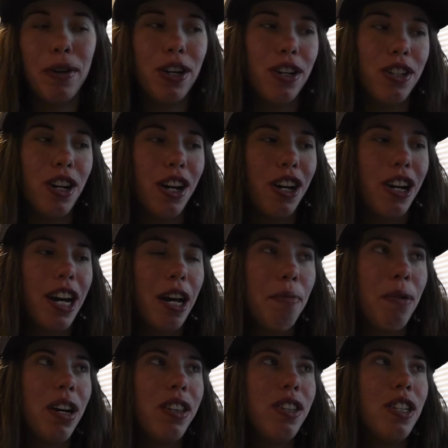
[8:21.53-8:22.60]
her daughter had
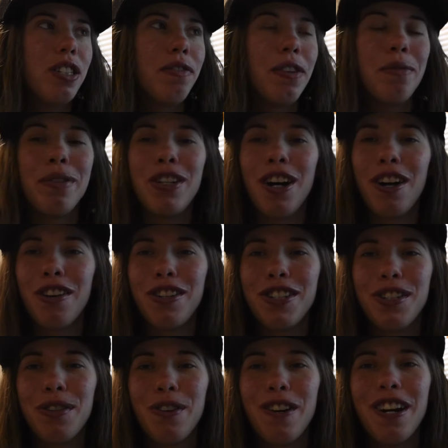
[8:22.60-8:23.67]
bought these from the dollar
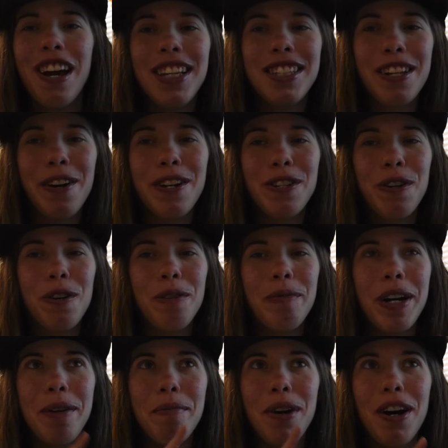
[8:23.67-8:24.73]
store. And so I told
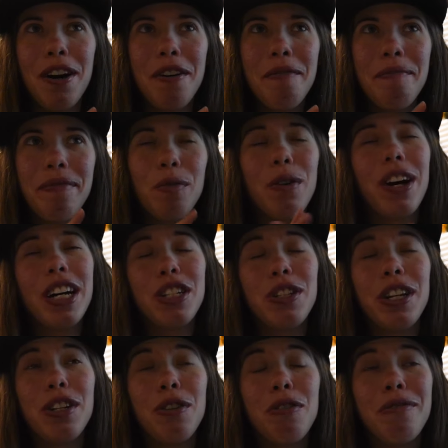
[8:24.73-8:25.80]
my mom, well, actually
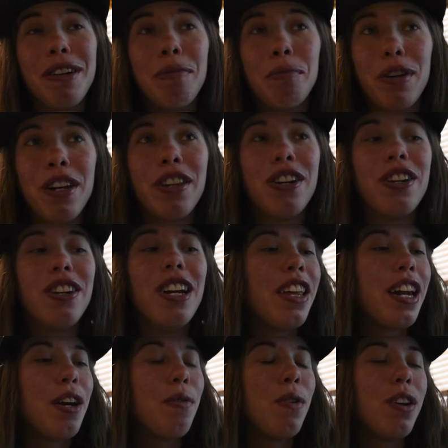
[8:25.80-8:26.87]
I told my brother
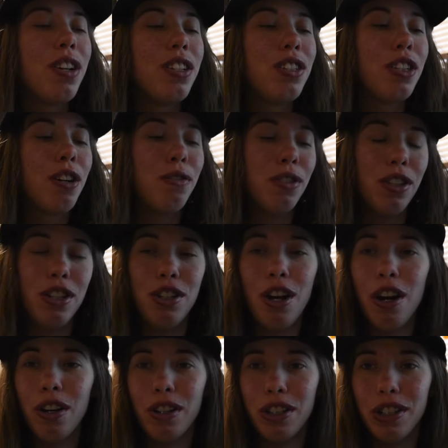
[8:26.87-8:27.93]
that I wanted to go to the
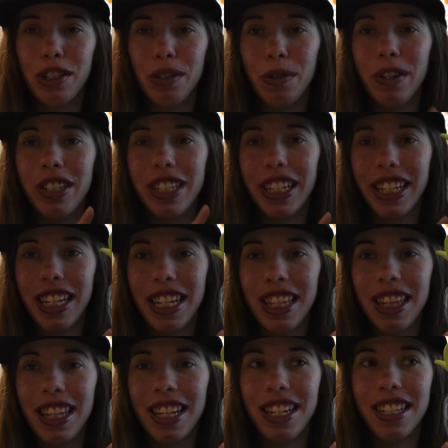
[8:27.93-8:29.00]
dollar store to
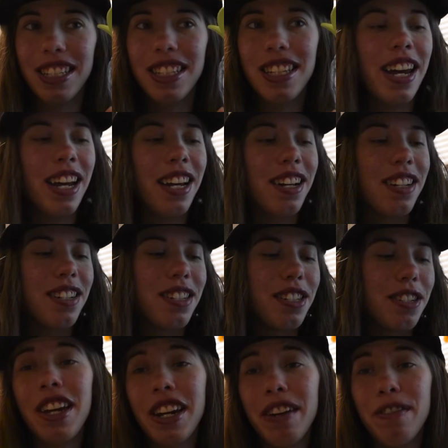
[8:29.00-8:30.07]
get this. And
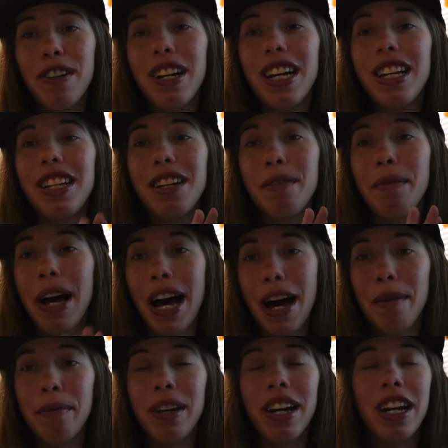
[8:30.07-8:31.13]
that never ended up
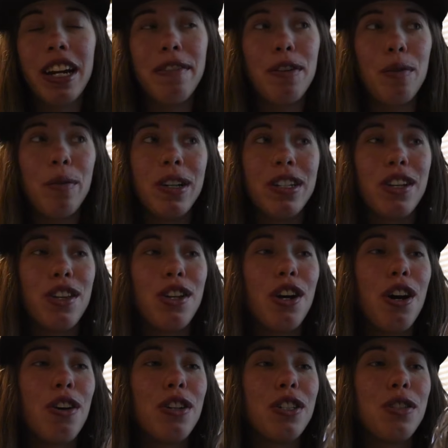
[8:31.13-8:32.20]
happening. I never went to the
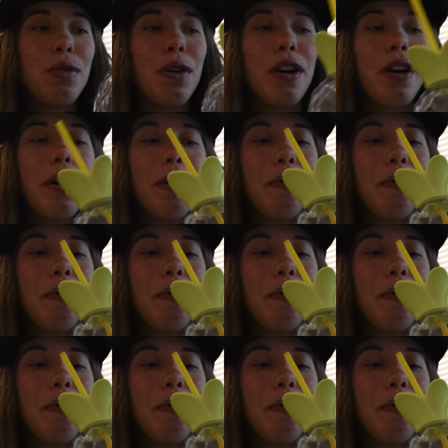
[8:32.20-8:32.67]
dollar store,